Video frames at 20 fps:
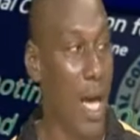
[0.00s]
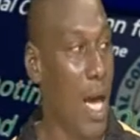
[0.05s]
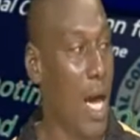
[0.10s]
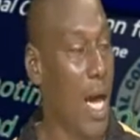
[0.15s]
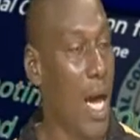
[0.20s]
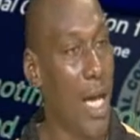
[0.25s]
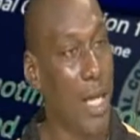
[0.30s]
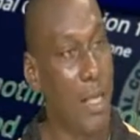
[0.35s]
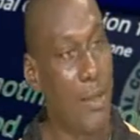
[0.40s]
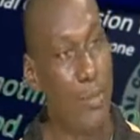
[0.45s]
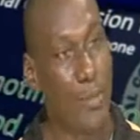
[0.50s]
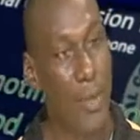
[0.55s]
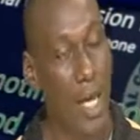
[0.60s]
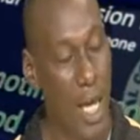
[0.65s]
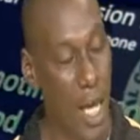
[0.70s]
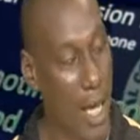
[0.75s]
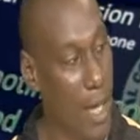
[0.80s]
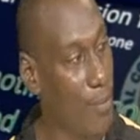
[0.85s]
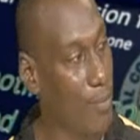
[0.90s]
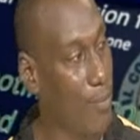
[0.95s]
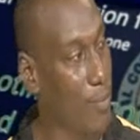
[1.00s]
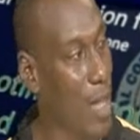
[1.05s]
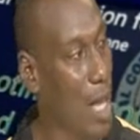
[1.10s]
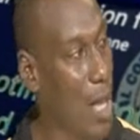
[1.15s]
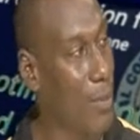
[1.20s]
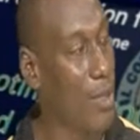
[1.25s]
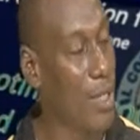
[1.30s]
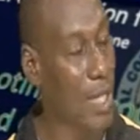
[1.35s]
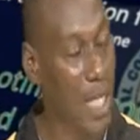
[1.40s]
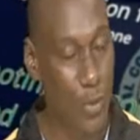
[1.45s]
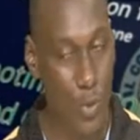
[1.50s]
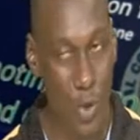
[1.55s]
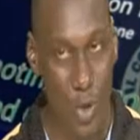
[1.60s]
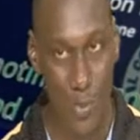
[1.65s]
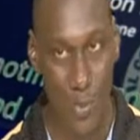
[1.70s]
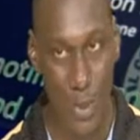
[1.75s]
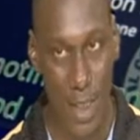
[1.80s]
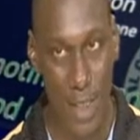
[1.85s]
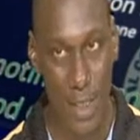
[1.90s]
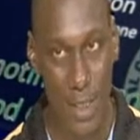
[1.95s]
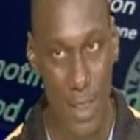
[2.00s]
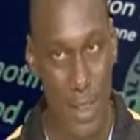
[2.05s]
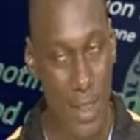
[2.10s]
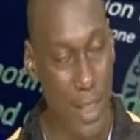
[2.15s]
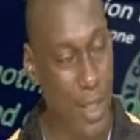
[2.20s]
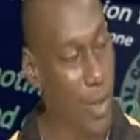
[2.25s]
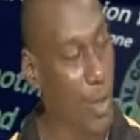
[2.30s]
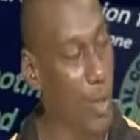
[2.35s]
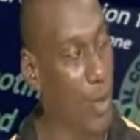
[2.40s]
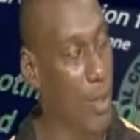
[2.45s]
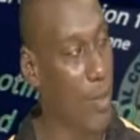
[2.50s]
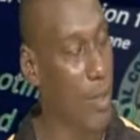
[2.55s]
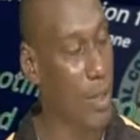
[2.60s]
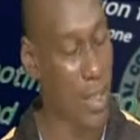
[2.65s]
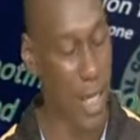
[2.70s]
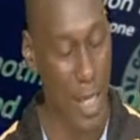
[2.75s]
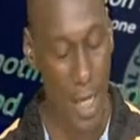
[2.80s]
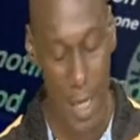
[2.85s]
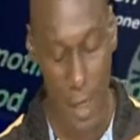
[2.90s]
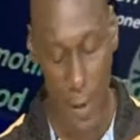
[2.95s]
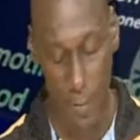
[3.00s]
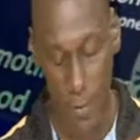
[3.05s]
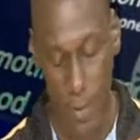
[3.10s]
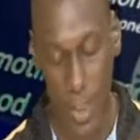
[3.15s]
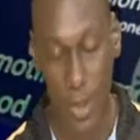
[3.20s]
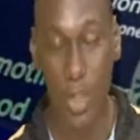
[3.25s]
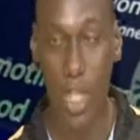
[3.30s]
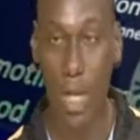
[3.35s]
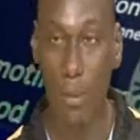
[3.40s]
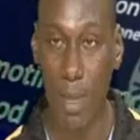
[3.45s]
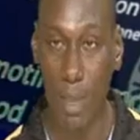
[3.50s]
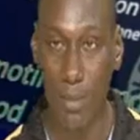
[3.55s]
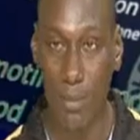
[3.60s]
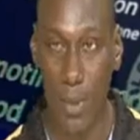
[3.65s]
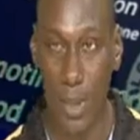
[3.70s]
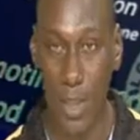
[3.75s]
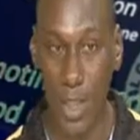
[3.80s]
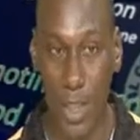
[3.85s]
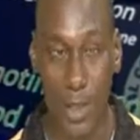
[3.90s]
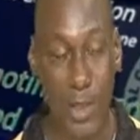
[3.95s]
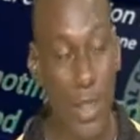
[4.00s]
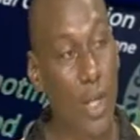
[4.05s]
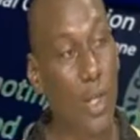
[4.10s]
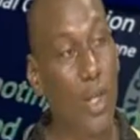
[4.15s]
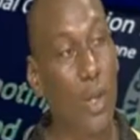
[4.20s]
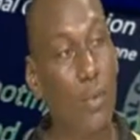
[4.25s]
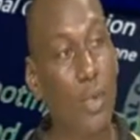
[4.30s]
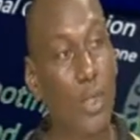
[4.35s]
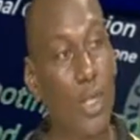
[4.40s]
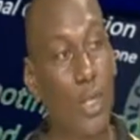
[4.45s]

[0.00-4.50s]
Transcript: And I've been get with me at the studio, the chairman for the National Commission